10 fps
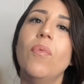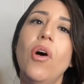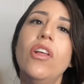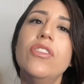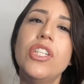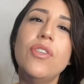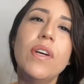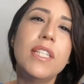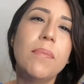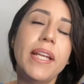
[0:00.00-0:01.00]
well, I'll see you
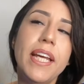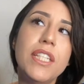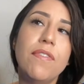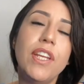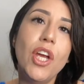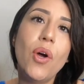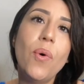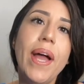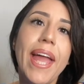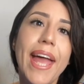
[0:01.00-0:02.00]
guys in my next
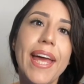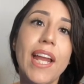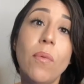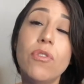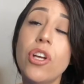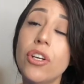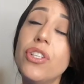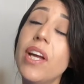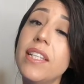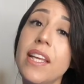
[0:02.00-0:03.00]
video and I will talk
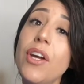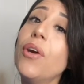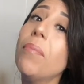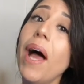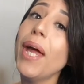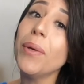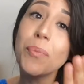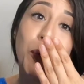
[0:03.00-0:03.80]
to you guys later. Bye.